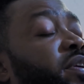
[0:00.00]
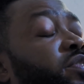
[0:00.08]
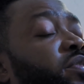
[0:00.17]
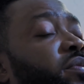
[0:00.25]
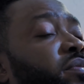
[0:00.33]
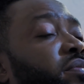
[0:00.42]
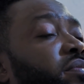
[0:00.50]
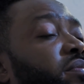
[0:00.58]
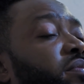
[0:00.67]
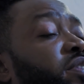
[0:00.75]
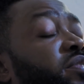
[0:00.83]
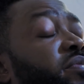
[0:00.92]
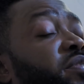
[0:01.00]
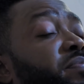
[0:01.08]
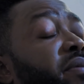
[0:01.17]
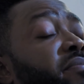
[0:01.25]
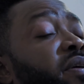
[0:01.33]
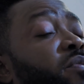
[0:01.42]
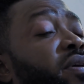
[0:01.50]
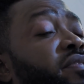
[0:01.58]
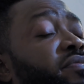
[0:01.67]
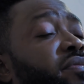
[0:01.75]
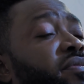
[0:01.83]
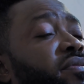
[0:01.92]
respect you? Does she respect my
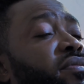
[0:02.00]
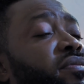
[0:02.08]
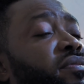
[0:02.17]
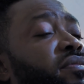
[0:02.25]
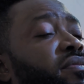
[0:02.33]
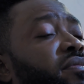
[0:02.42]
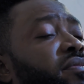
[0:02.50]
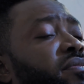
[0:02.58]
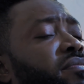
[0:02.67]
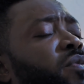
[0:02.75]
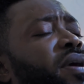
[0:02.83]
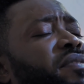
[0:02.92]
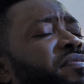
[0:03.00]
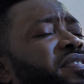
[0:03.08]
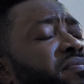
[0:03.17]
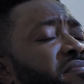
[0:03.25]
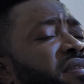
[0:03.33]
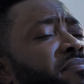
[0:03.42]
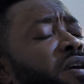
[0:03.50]
wife? My wife is